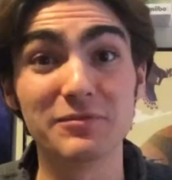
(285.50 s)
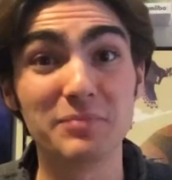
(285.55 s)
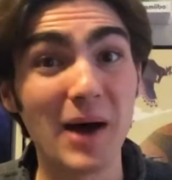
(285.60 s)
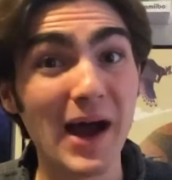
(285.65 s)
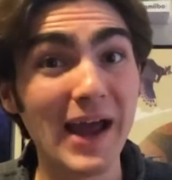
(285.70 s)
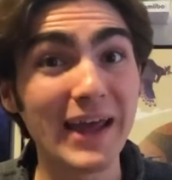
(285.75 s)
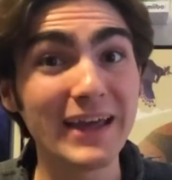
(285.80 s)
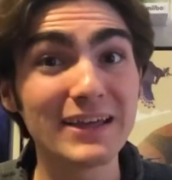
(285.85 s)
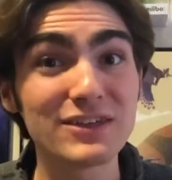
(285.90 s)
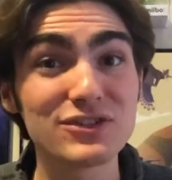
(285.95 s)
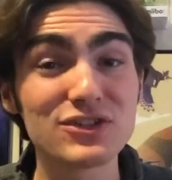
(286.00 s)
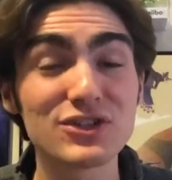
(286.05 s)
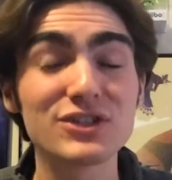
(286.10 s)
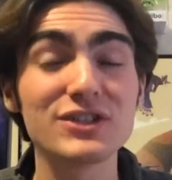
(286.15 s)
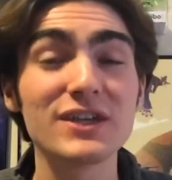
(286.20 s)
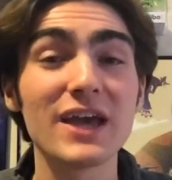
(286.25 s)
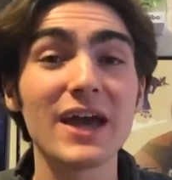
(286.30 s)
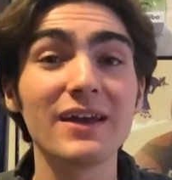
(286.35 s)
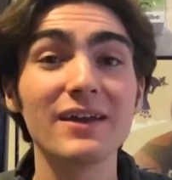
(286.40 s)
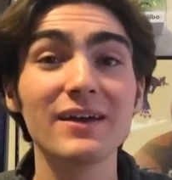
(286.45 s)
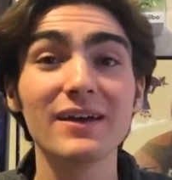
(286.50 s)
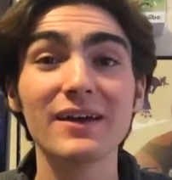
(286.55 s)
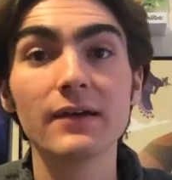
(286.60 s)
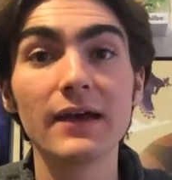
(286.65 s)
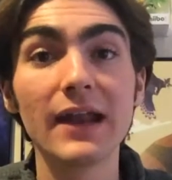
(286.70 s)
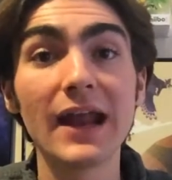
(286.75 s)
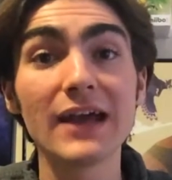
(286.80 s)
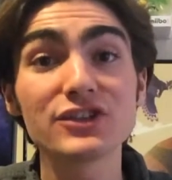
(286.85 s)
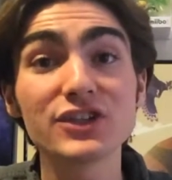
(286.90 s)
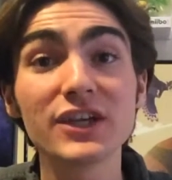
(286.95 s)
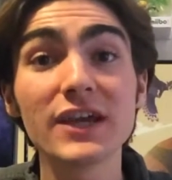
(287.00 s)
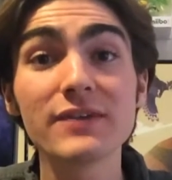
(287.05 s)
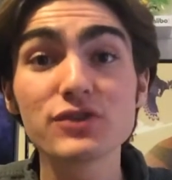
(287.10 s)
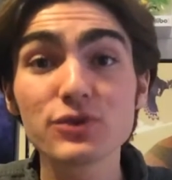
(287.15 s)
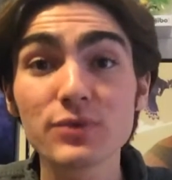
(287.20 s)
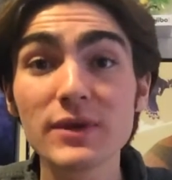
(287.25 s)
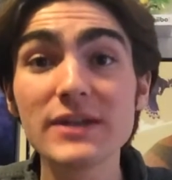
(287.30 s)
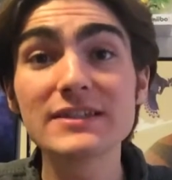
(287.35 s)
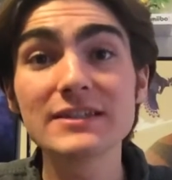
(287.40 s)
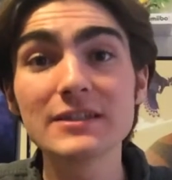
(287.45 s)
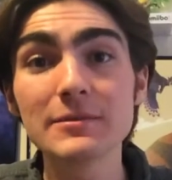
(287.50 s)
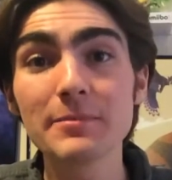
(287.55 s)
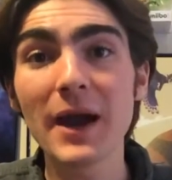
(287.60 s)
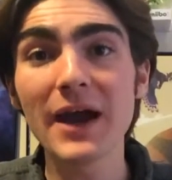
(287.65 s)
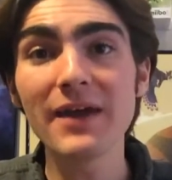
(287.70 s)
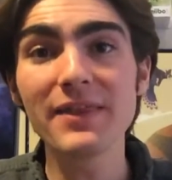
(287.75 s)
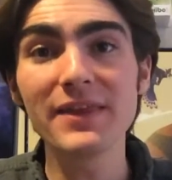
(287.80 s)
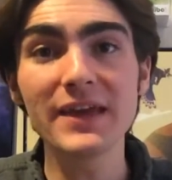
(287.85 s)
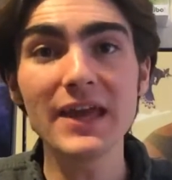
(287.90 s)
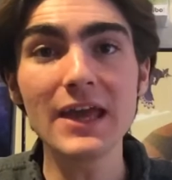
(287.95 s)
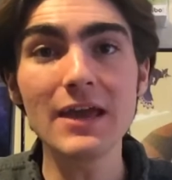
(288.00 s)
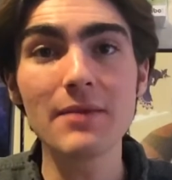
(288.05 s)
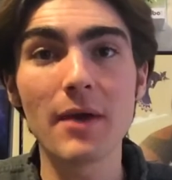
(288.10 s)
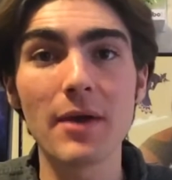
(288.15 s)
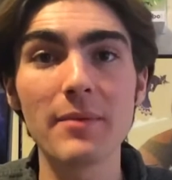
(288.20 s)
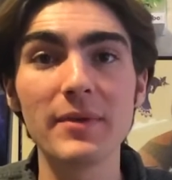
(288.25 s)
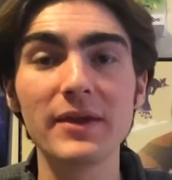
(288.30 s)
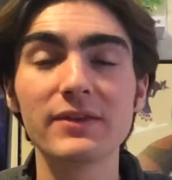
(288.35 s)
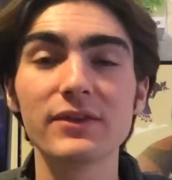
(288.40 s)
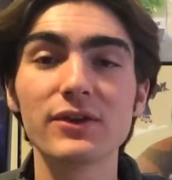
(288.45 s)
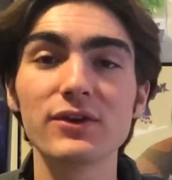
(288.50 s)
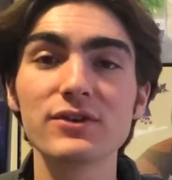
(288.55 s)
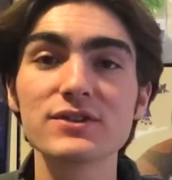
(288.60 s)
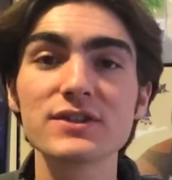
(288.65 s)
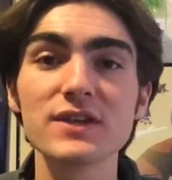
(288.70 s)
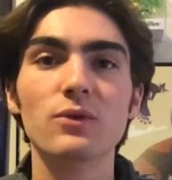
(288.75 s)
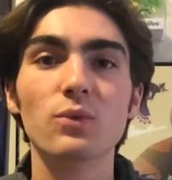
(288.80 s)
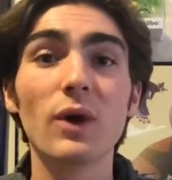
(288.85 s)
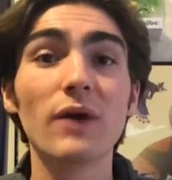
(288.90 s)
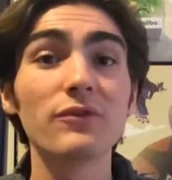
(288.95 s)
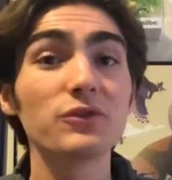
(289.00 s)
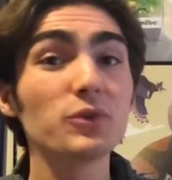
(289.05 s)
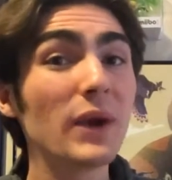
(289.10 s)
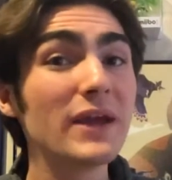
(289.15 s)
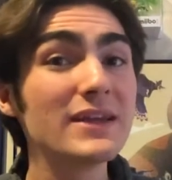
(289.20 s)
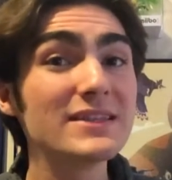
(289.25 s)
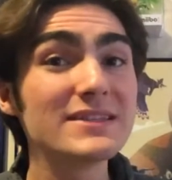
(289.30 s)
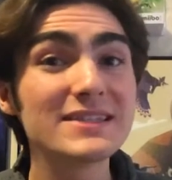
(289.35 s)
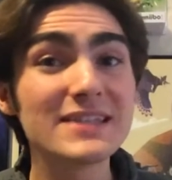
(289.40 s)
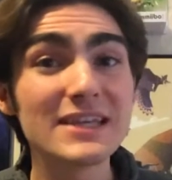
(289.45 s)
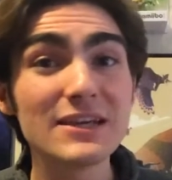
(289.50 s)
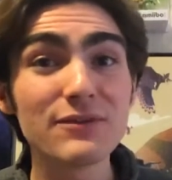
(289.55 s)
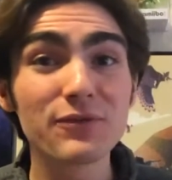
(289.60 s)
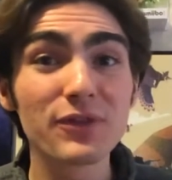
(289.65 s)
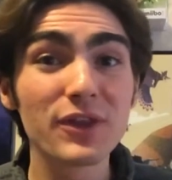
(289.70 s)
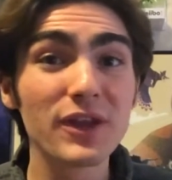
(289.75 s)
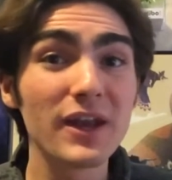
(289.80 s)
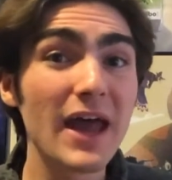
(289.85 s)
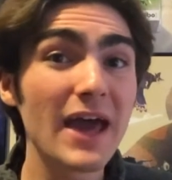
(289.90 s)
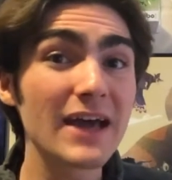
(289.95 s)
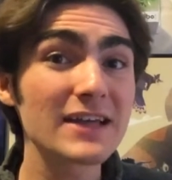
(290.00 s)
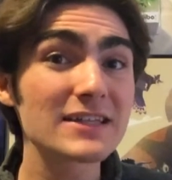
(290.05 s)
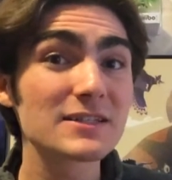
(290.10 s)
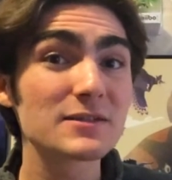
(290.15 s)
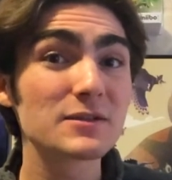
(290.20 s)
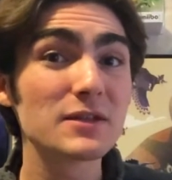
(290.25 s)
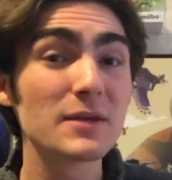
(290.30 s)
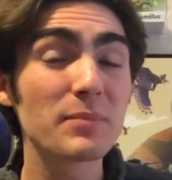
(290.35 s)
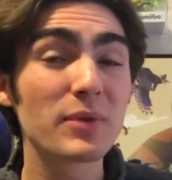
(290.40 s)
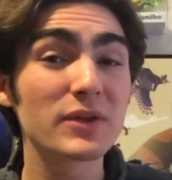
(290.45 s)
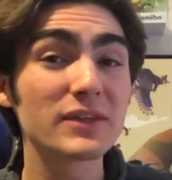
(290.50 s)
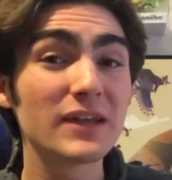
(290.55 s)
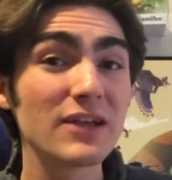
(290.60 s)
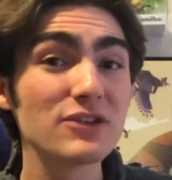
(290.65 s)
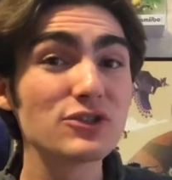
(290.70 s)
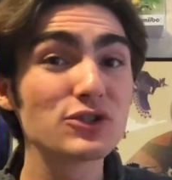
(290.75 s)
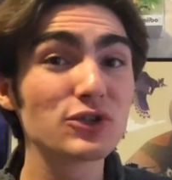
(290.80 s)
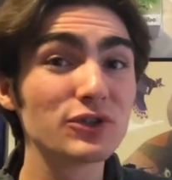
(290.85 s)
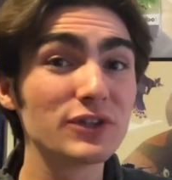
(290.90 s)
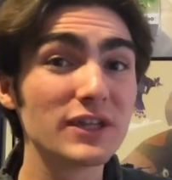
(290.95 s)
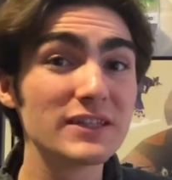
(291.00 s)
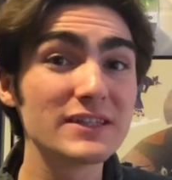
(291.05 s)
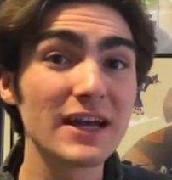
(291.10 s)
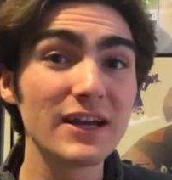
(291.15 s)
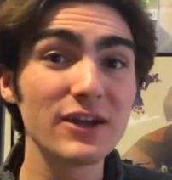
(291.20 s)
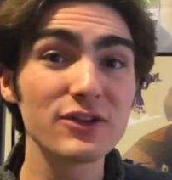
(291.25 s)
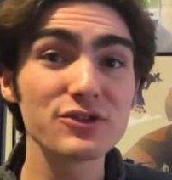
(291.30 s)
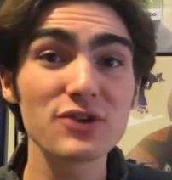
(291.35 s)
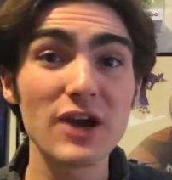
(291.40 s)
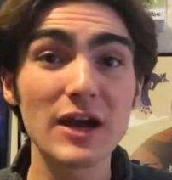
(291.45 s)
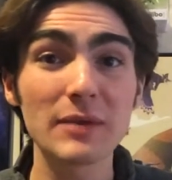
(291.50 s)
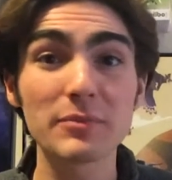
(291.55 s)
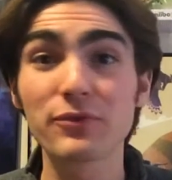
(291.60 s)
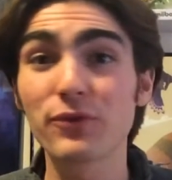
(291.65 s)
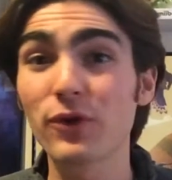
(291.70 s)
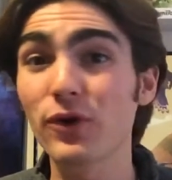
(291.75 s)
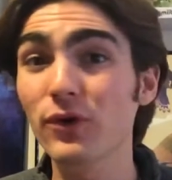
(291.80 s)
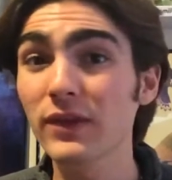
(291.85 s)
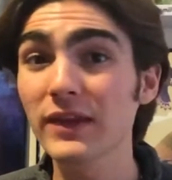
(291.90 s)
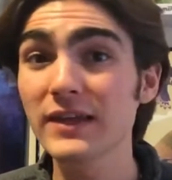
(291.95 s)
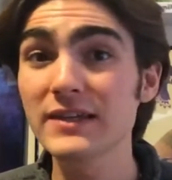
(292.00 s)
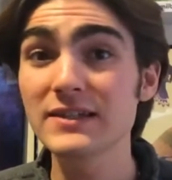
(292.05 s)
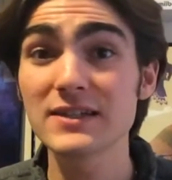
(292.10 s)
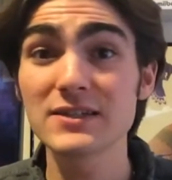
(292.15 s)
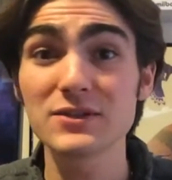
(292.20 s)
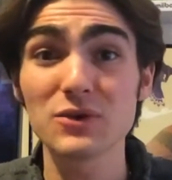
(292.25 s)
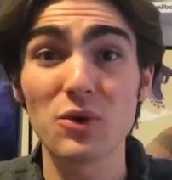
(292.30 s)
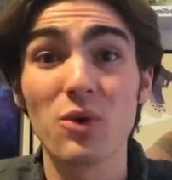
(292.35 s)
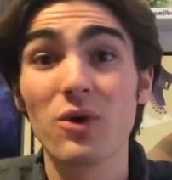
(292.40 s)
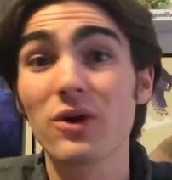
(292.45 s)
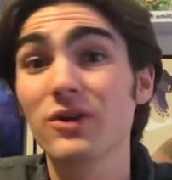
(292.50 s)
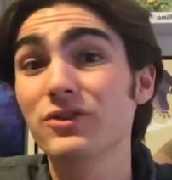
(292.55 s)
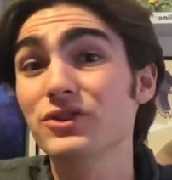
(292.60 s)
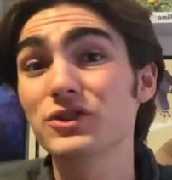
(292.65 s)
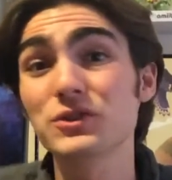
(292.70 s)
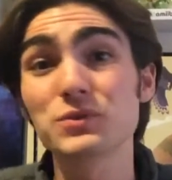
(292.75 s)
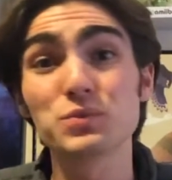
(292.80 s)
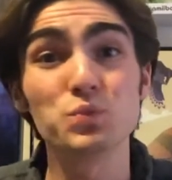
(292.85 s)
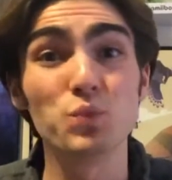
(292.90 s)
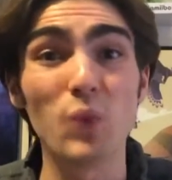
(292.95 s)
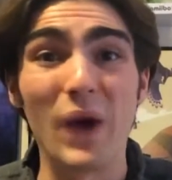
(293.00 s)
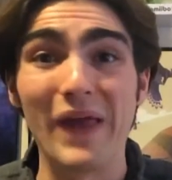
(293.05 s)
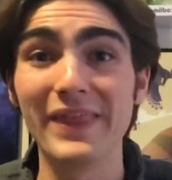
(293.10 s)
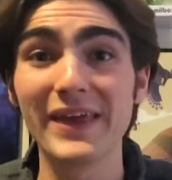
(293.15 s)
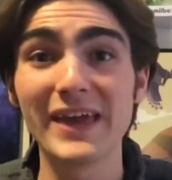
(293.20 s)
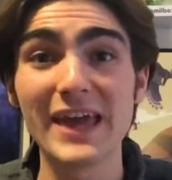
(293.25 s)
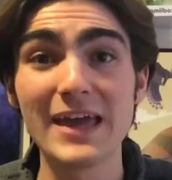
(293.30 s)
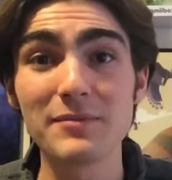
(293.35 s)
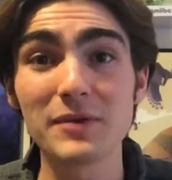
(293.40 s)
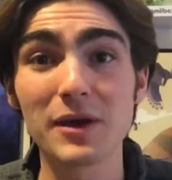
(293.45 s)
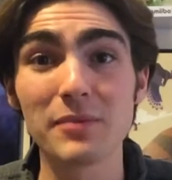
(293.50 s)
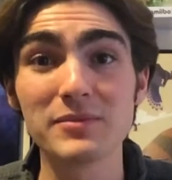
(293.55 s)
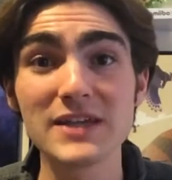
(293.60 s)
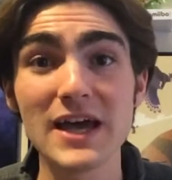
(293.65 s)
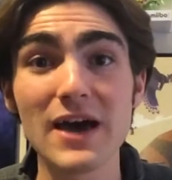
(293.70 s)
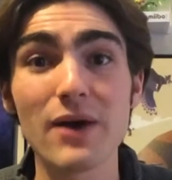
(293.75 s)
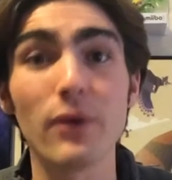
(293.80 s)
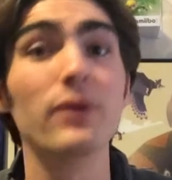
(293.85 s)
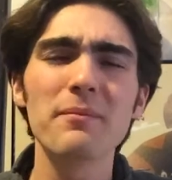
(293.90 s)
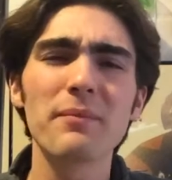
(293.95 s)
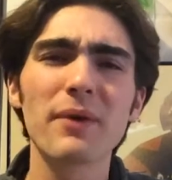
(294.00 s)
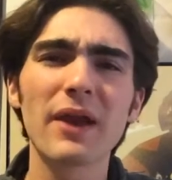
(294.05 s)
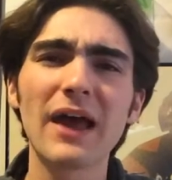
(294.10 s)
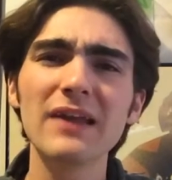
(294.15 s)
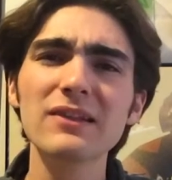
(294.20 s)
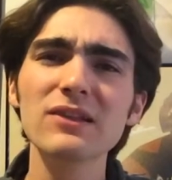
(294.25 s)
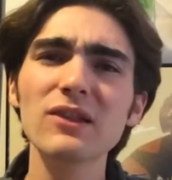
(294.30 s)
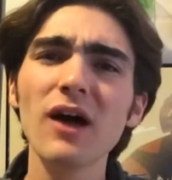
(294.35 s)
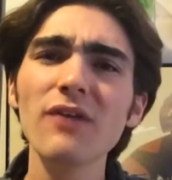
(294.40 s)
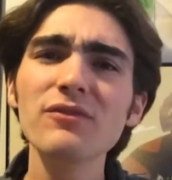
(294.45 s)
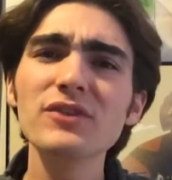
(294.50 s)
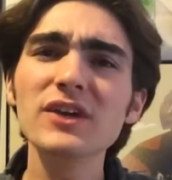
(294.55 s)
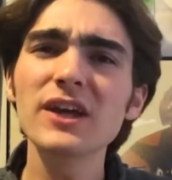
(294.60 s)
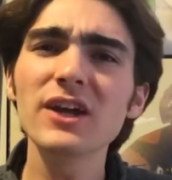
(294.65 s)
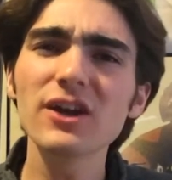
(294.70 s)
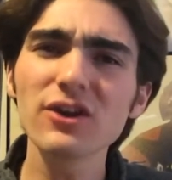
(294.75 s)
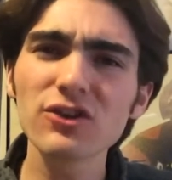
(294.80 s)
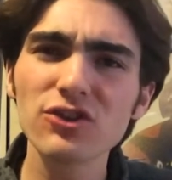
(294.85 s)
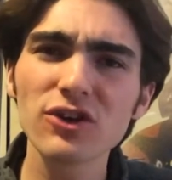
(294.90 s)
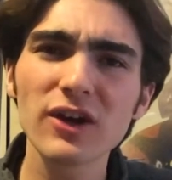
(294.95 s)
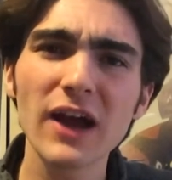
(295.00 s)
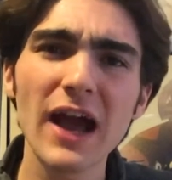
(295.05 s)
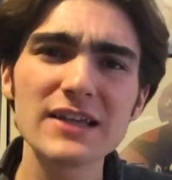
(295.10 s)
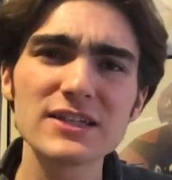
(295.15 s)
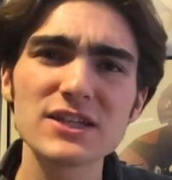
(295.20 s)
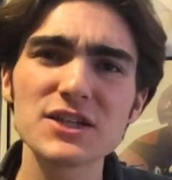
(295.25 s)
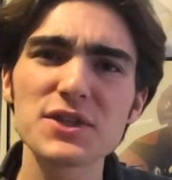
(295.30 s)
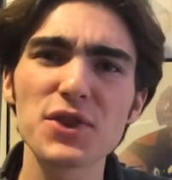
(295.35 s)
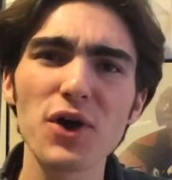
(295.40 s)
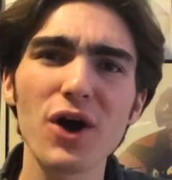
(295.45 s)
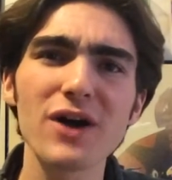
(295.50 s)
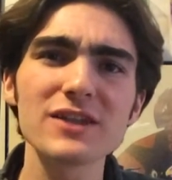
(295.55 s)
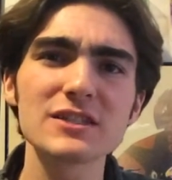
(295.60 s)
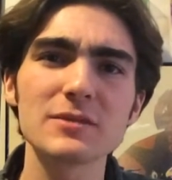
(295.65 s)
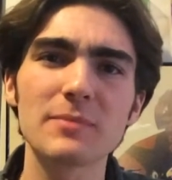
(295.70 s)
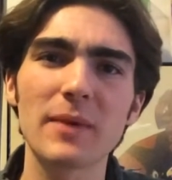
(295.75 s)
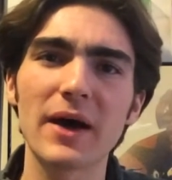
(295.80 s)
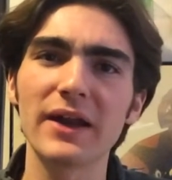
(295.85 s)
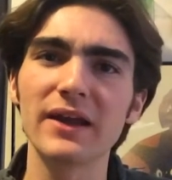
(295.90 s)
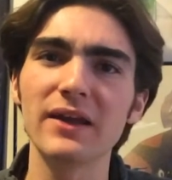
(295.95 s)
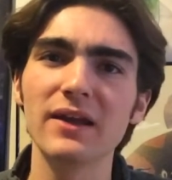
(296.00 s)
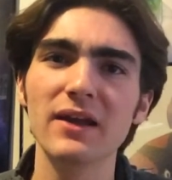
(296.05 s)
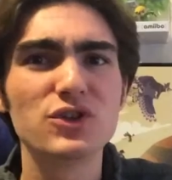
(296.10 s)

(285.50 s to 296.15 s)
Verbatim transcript: of buying it just yet. It actually gives a reason to buy the game. I mean, there's we'll have to wait and see for the next potential Nintendo Direct before releases, or just when the game comes out. But I'd love to hear your guys' thoughts about it.